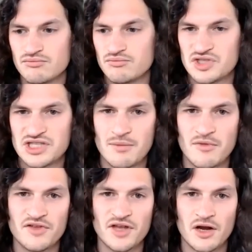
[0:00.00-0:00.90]
some
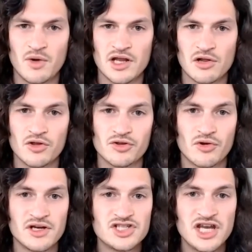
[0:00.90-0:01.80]
of the
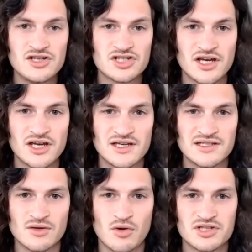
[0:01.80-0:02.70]
regulatory
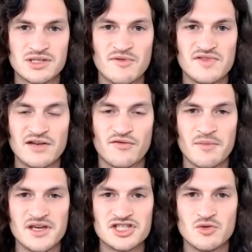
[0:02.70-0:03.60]
changes or some of the
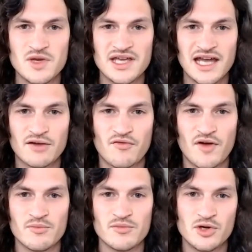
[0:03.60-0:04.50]
information we get
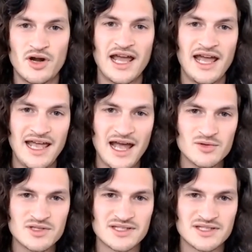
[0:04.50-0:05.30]
from your Hangouts.